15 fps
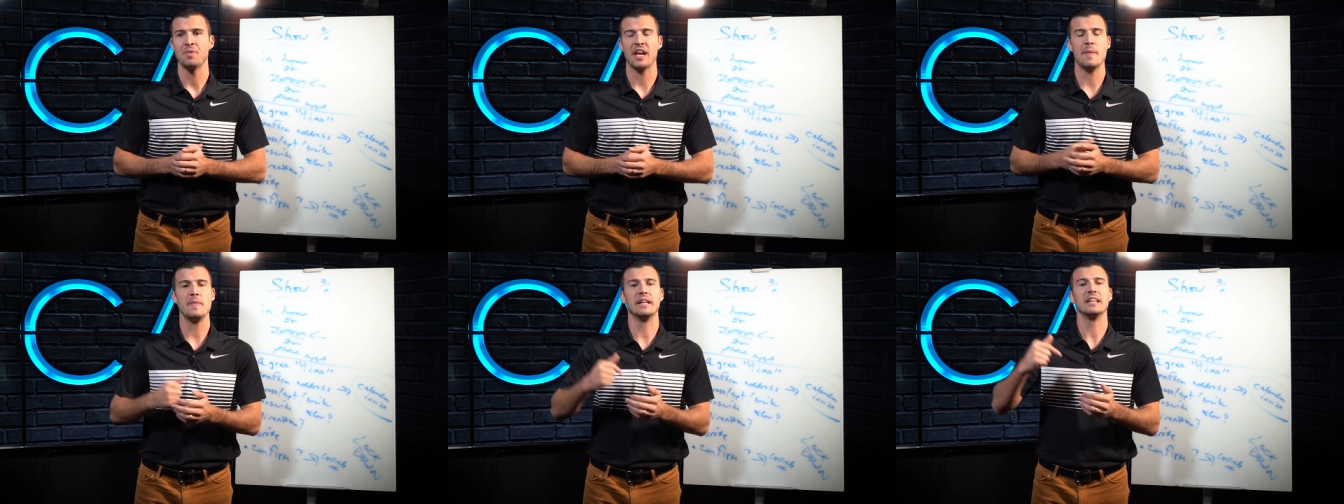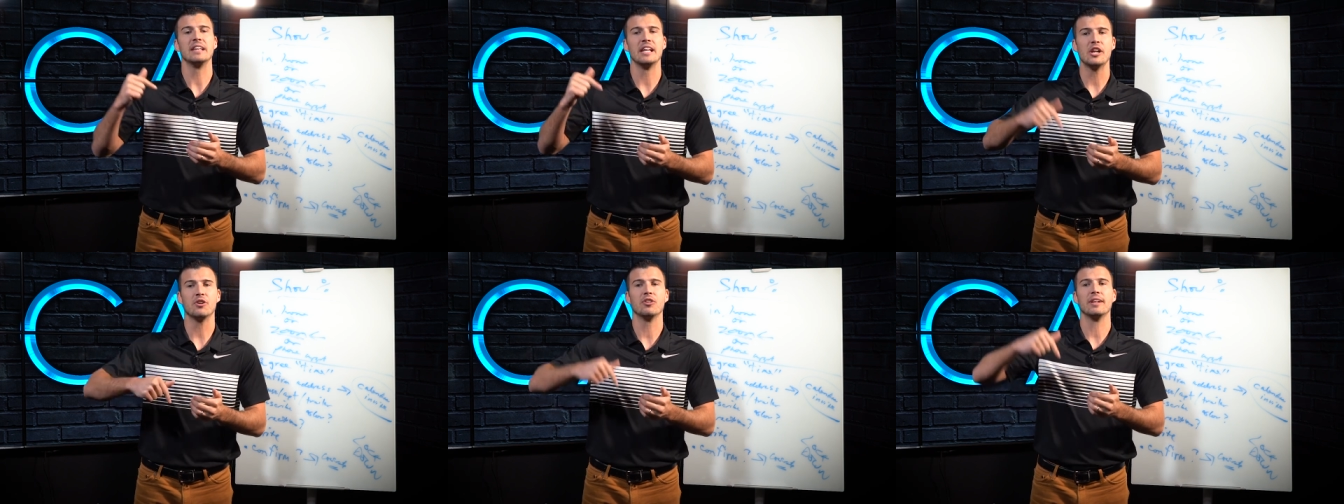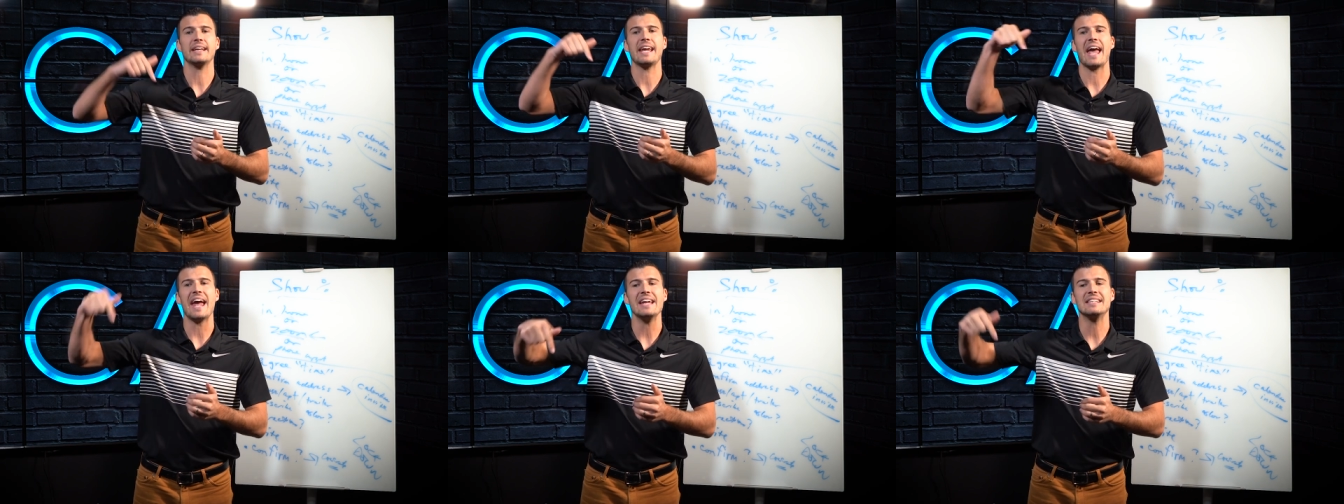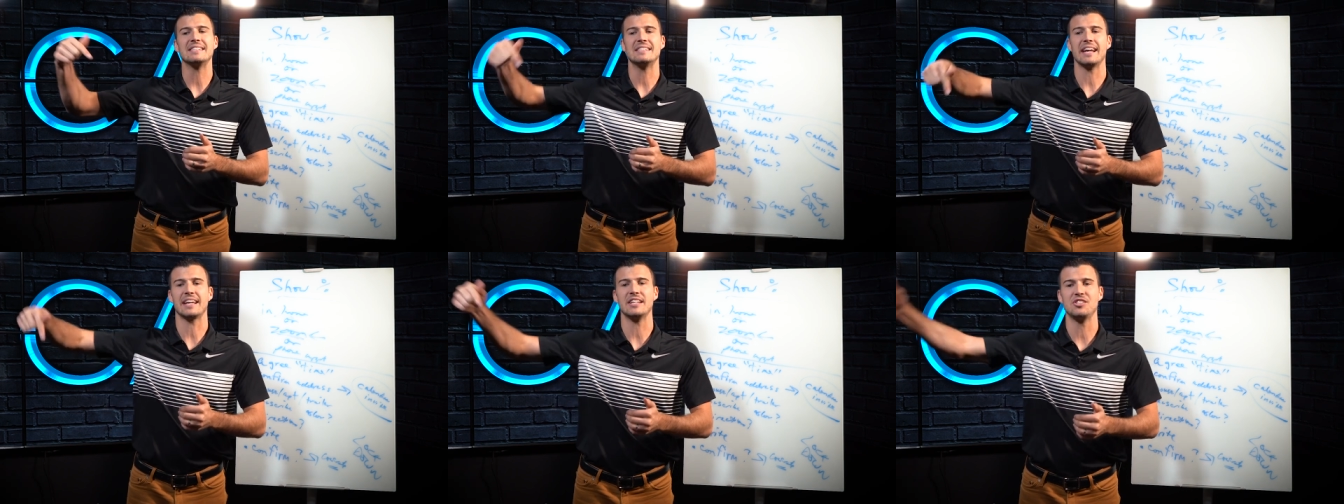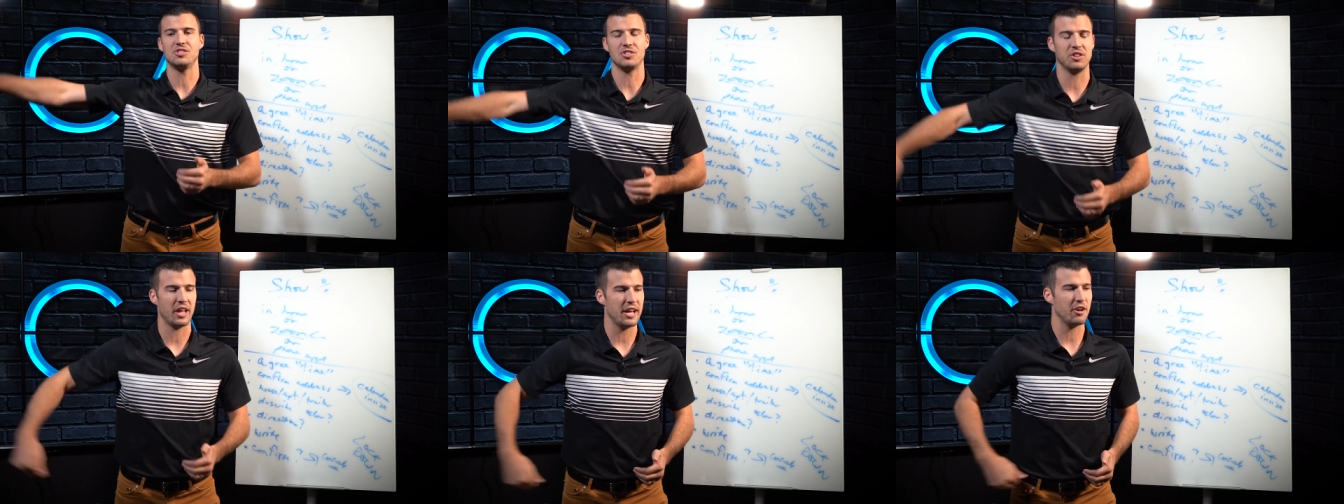And then literally 8
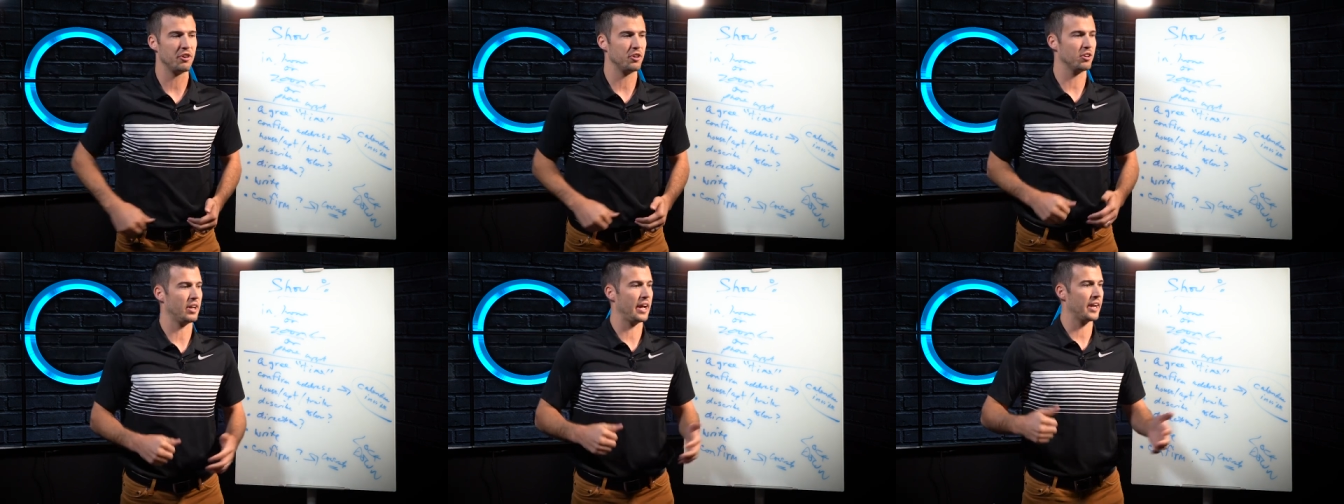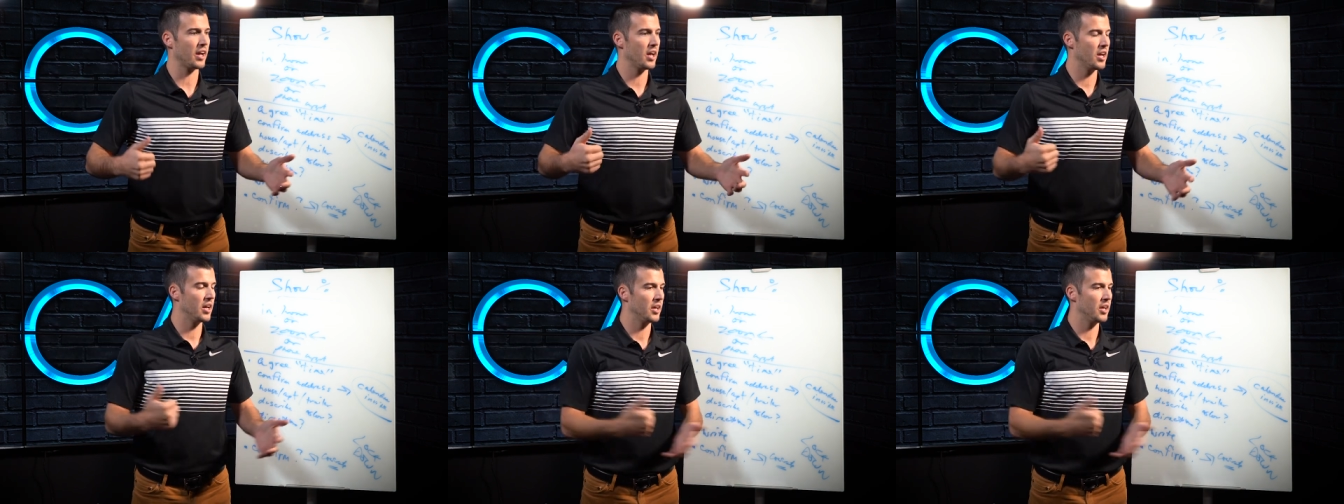seconds later, you're like,